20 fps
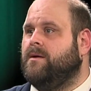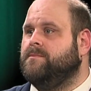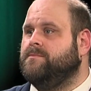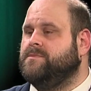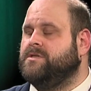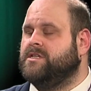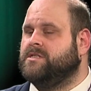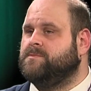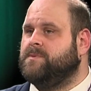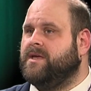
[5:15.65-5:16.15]

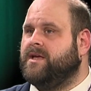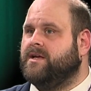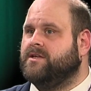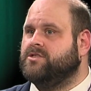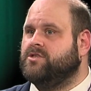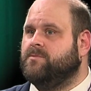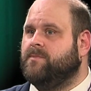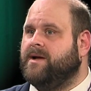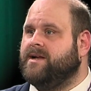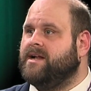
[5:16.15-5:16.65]
Just
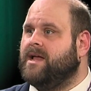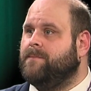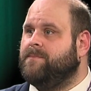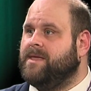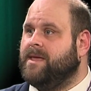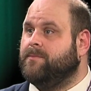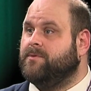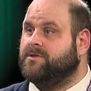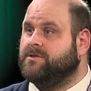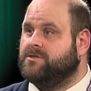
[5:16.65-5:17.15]
because you might not
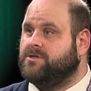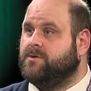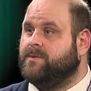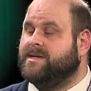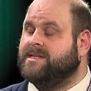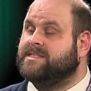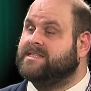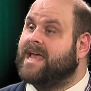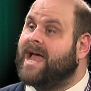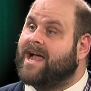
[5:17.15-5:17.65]
be able to do
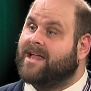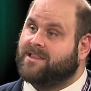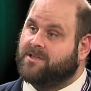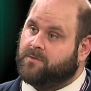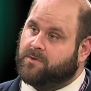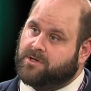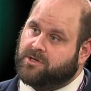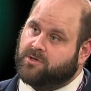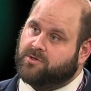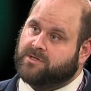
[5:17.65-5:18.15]
exactly
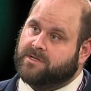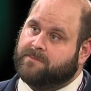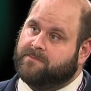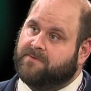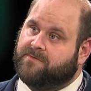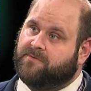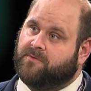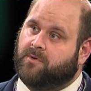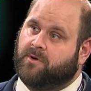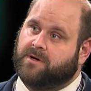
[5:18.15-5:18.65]
what you did
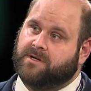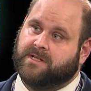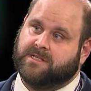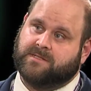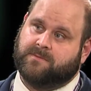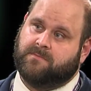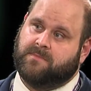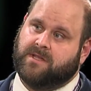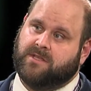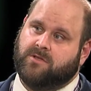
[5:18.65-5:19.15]
before
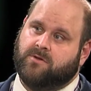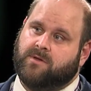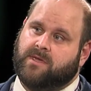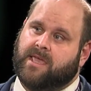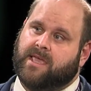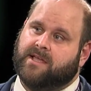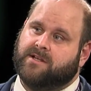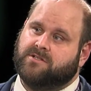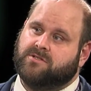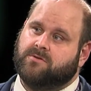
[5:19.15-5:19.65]
doesn't mean you
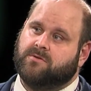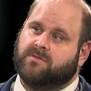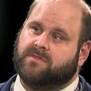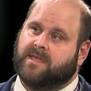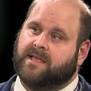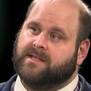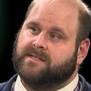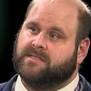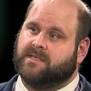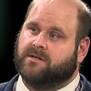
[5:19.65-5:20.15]
can't do
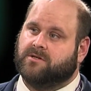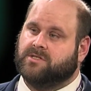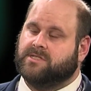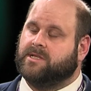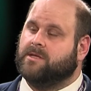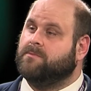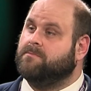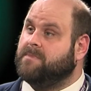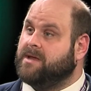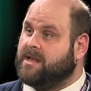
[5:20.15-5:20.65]
things that are
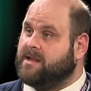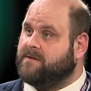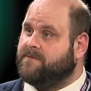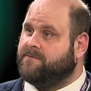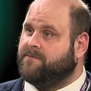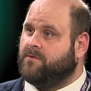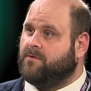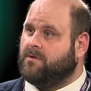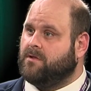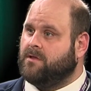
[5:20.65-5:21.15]
still
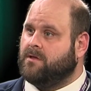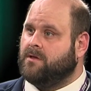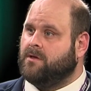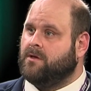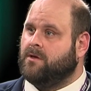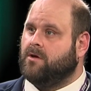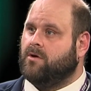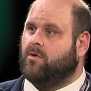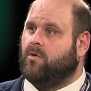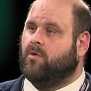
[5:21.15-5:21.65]
meaningful
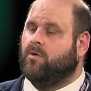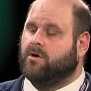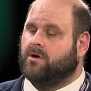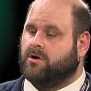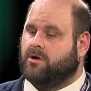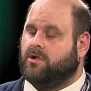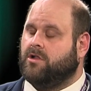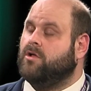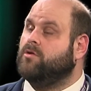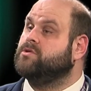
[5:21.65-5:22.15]

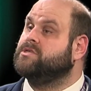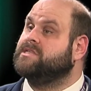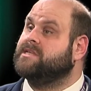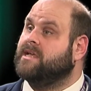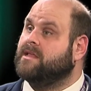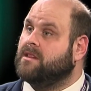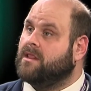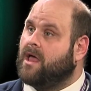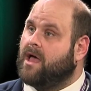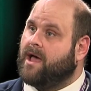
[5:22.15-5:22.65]
or
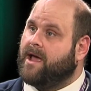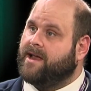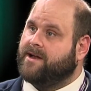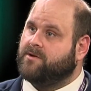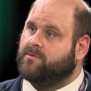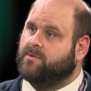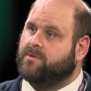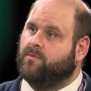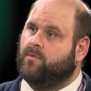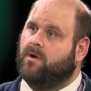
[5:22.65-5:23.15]
closely
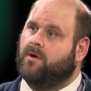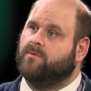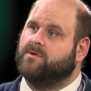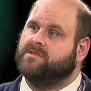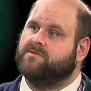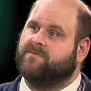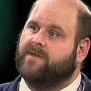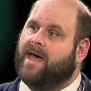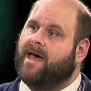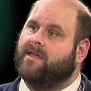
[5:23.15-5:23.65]
aligned with what
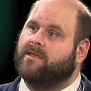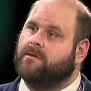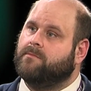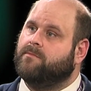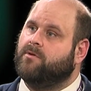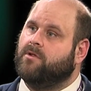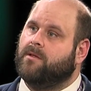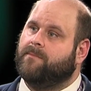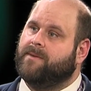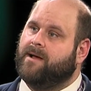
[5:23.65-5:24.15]
was
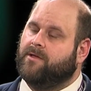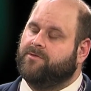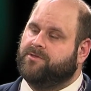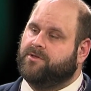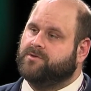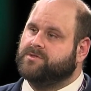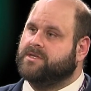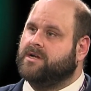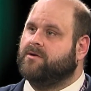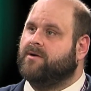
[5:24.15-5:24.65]
valuable about
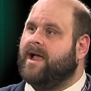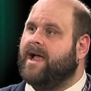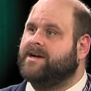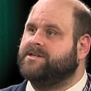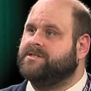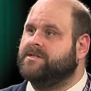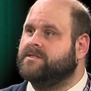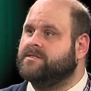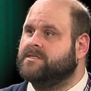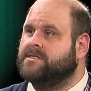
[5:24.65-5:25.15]
those
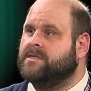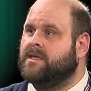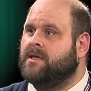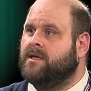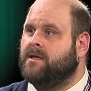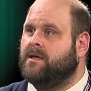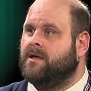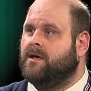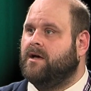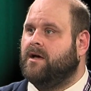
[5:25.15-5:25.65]
interactions.
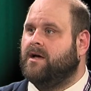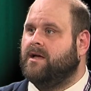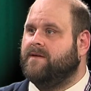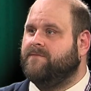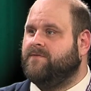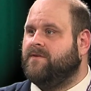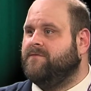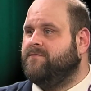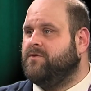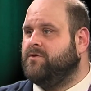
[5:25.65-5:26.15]

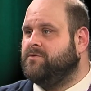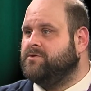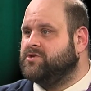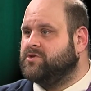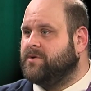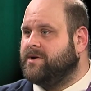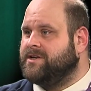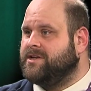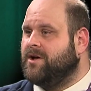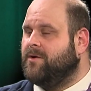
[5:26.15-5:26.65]
If you
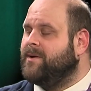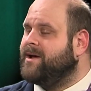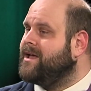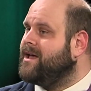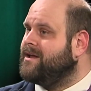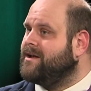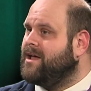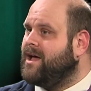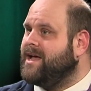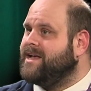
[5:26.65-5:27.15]
enjoyed going
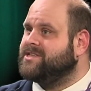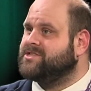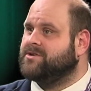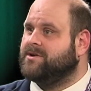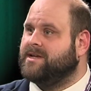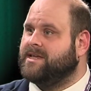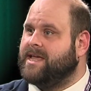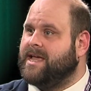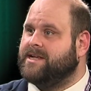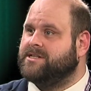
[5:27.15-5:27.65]
on hikes
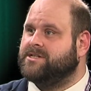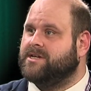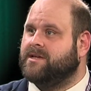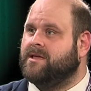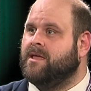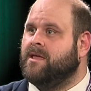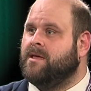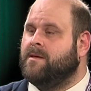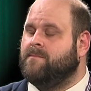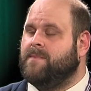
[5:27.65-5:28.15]
or
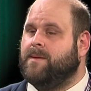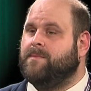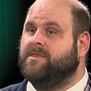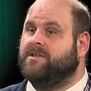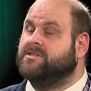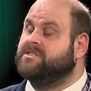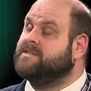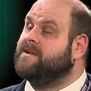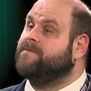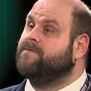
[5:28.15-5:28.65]
engaging, maybe
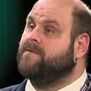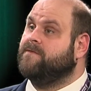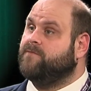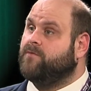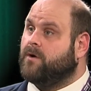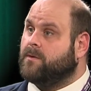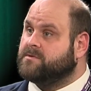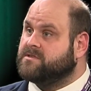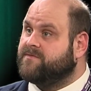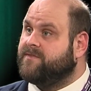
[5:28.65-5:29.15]
there's different
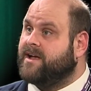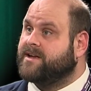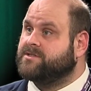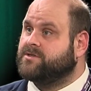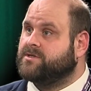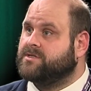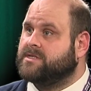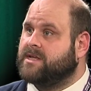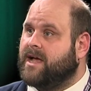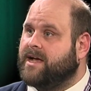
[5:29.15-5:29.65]
forms of
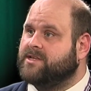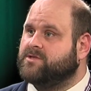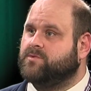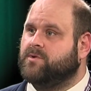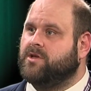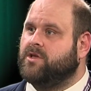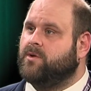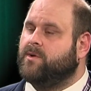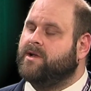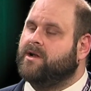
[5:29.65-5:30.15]
exercise
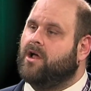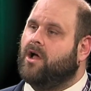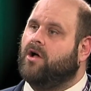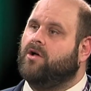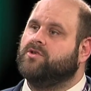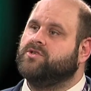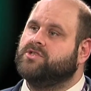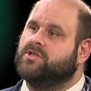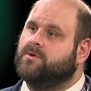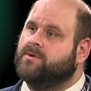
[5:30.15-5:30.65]
where you can
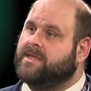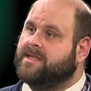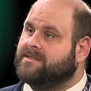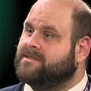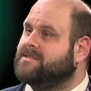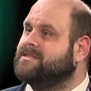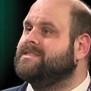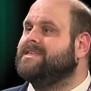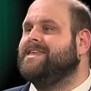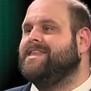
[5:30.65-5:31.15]
also get
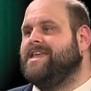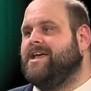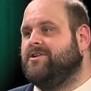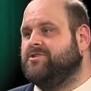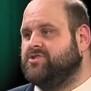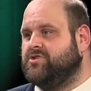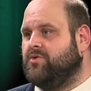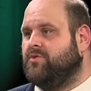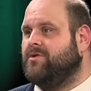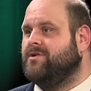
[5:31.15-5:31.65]
to see the
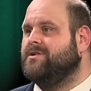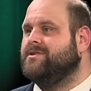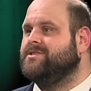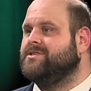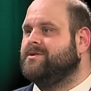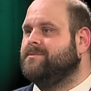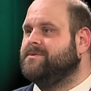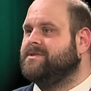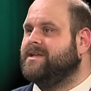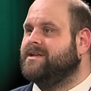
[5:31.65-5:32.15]

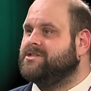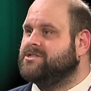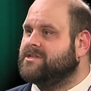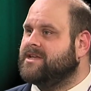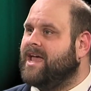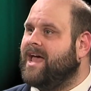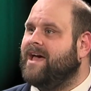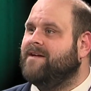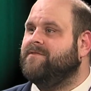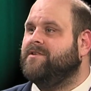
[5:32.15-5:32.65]
outdoors or
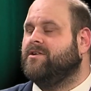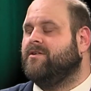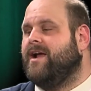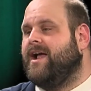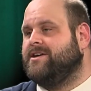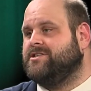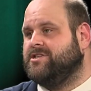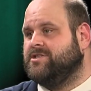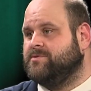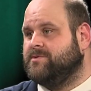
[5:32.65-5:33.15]
potentially have
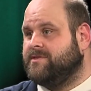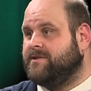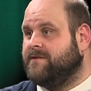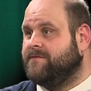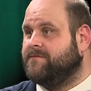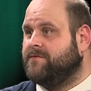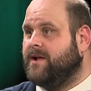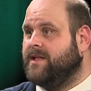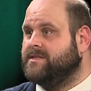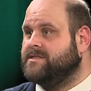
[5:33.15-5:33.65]
interactions with
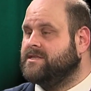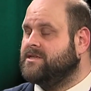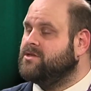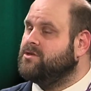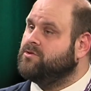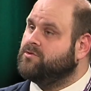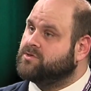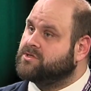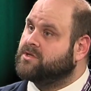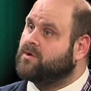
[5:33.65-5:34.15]
your friends that
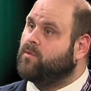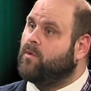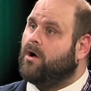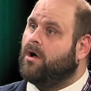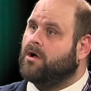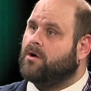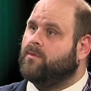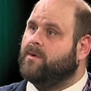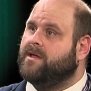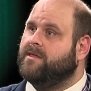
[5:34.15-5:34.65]
you used to
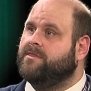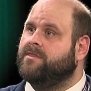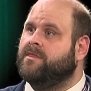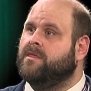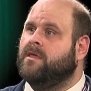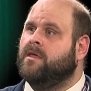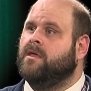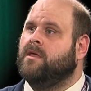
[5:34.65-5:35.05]
walk with.